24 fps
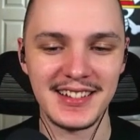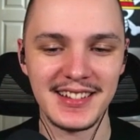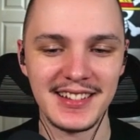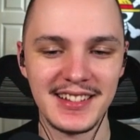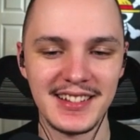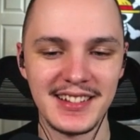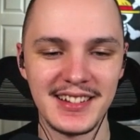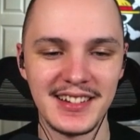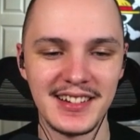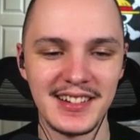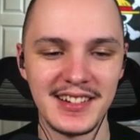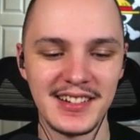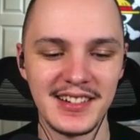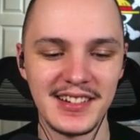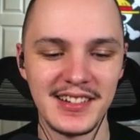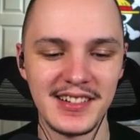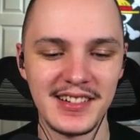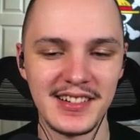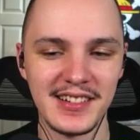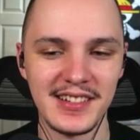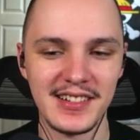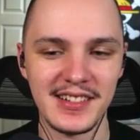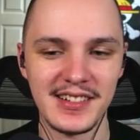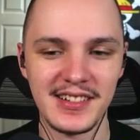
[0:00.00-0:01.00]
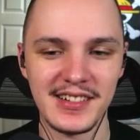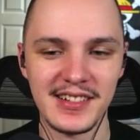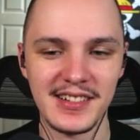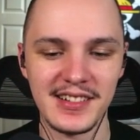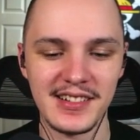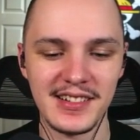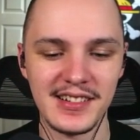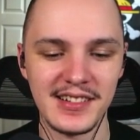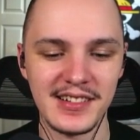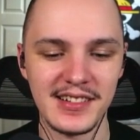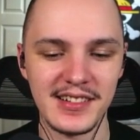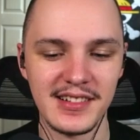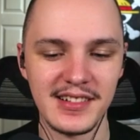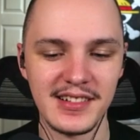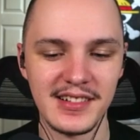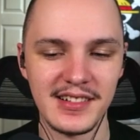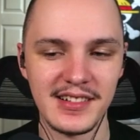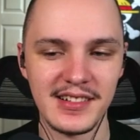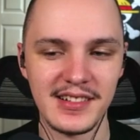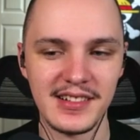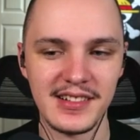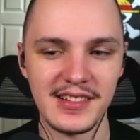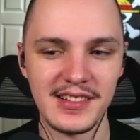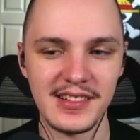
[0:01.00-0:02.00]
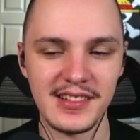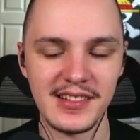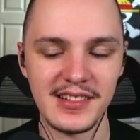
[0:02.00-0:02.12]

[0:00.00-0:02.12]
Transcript: (silence)